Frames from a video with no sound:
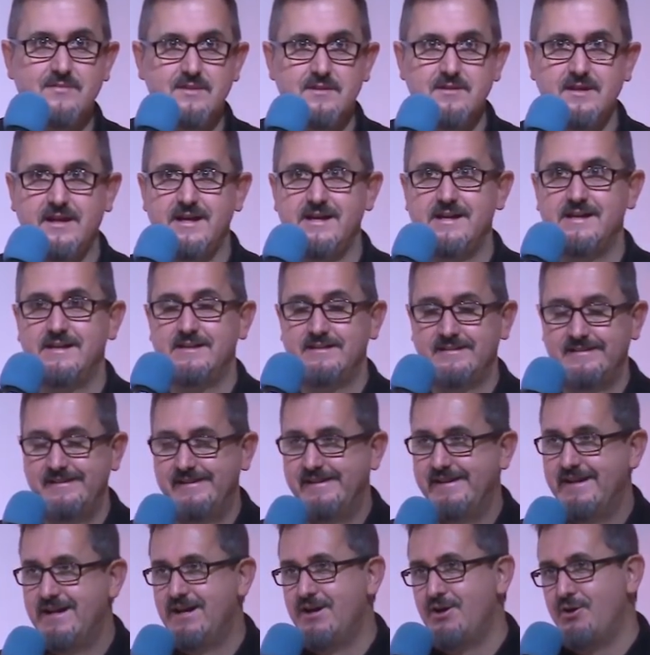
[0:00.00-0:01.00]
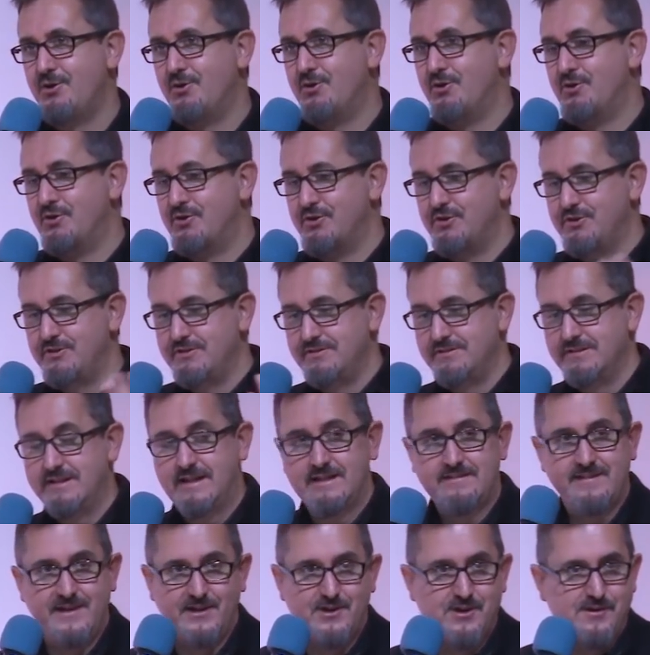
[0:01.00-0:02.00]
Uh, or
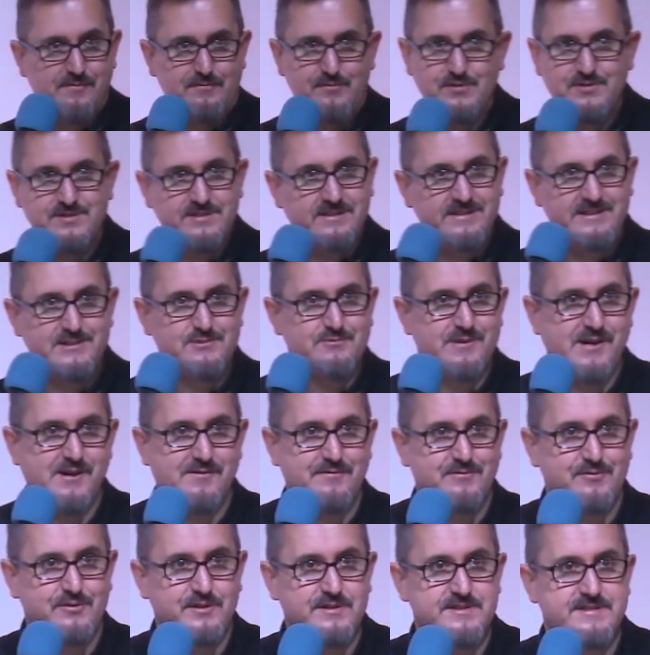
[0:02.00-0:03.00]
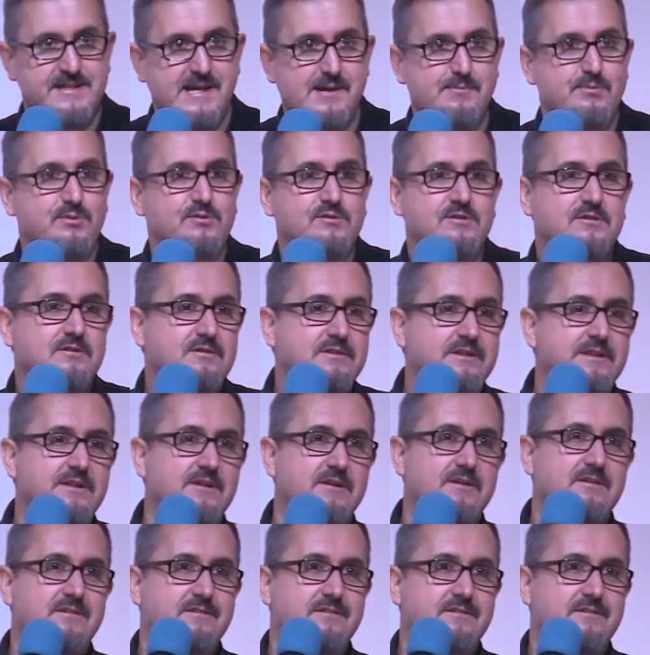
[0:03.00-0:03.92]
like that conference in Israel, for example, or, you know,